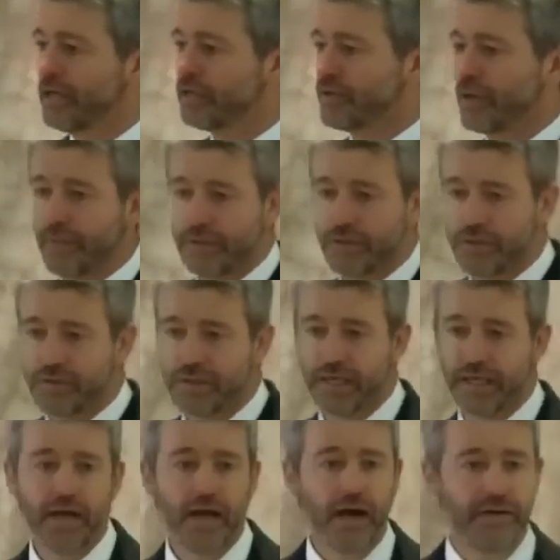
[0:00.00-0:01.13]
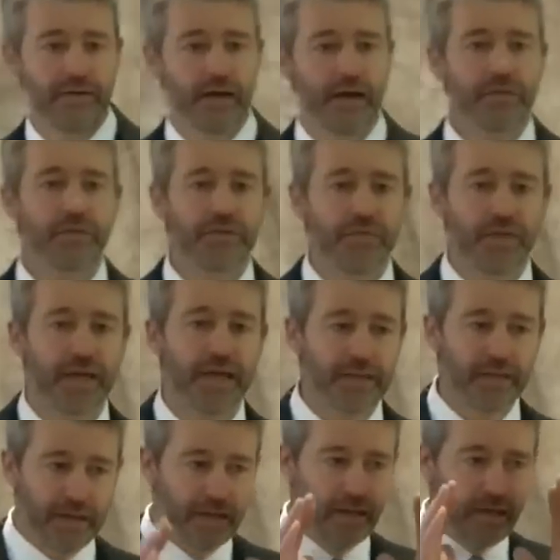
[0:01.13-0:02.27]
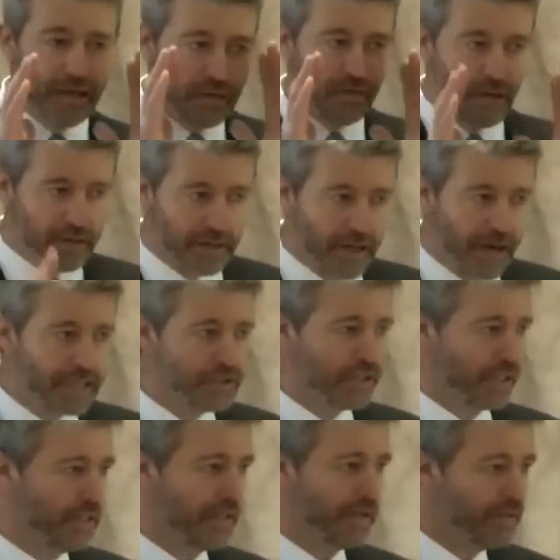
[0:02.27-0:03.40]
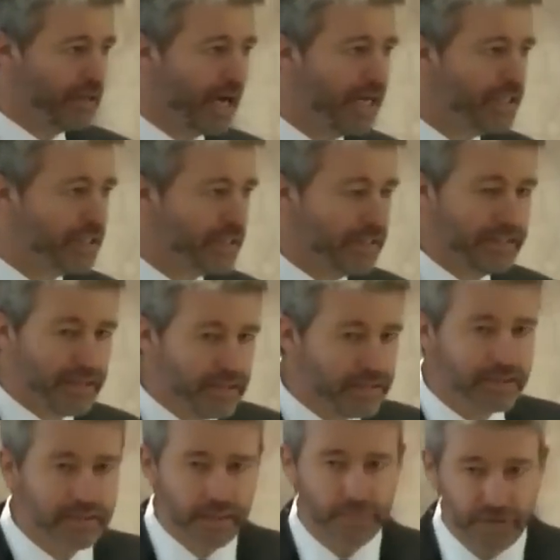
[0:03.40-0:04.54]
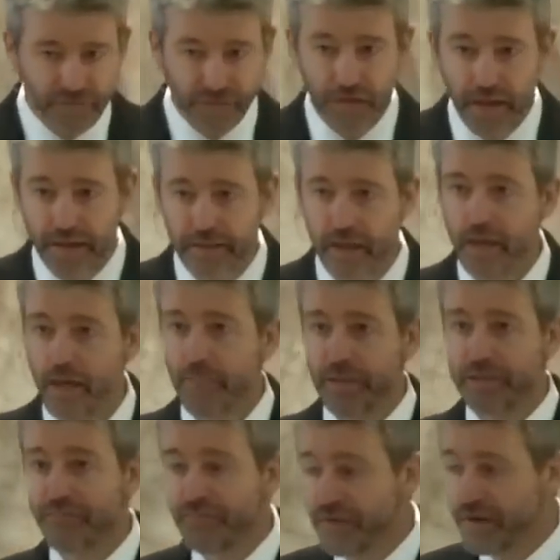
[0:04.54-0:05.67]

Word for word: here's what I want you to see. Another thing that chronologically or logically doesn't seem to fit, but it's